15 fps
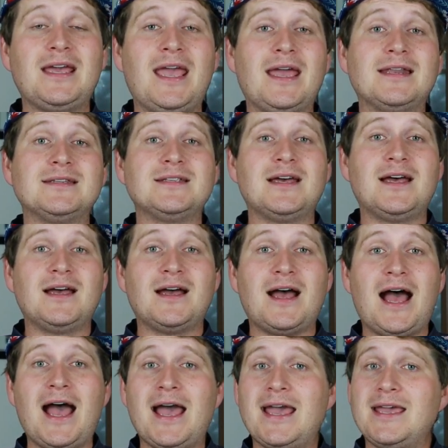and
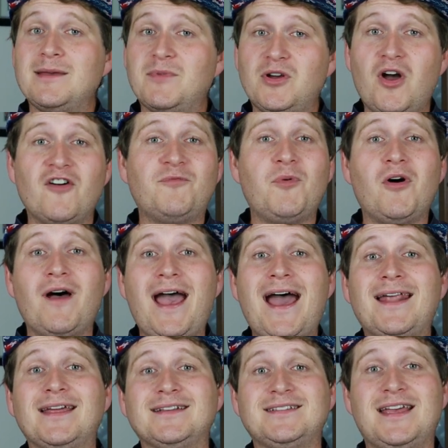I am a golf ball
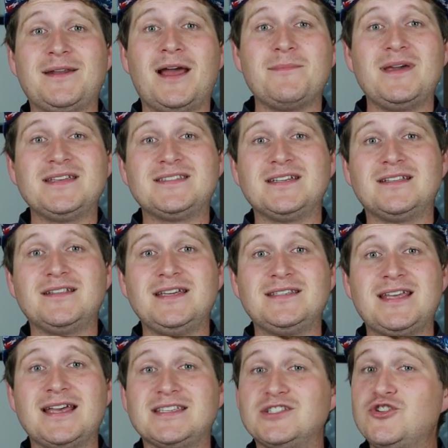addict, and I basically
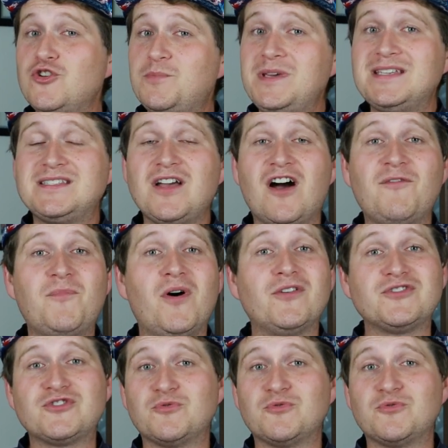test two-piece golf balls,